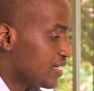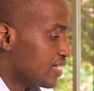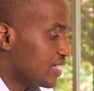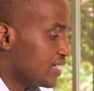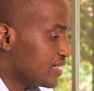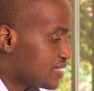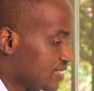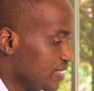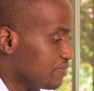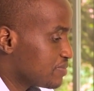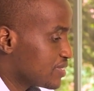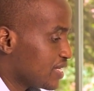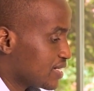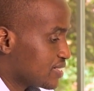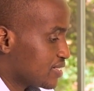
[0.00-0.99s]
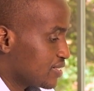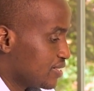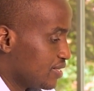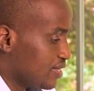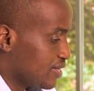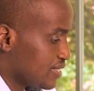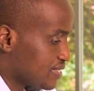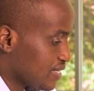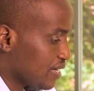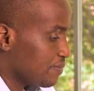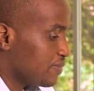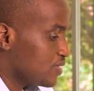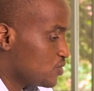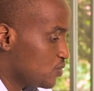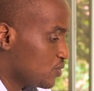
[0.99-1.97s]
it seems that the
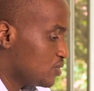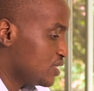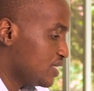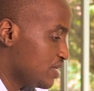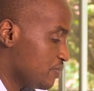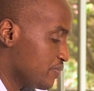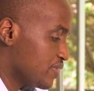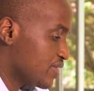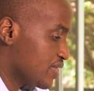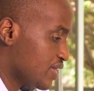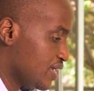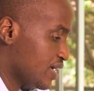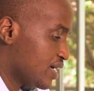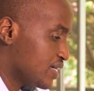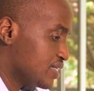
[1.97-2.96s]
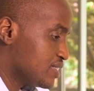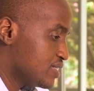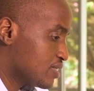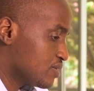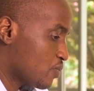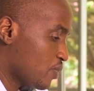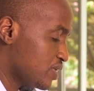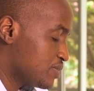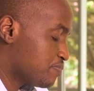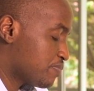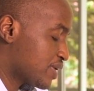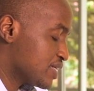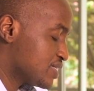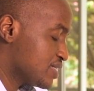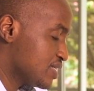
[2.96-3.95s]
segment you're dealing with here is quite
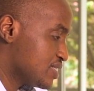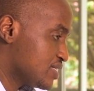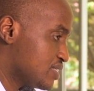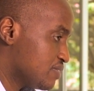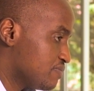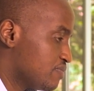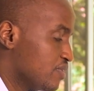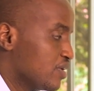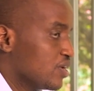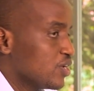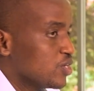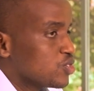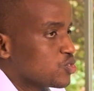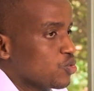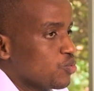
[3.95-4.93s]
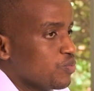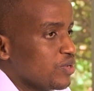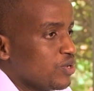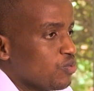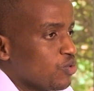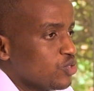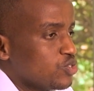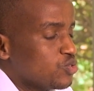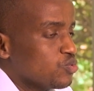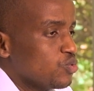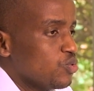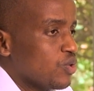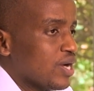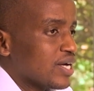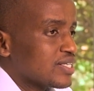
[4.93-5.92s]
price sensitive. So we'll want to
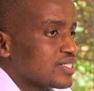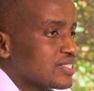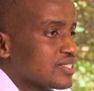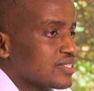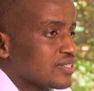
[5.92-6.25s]
look at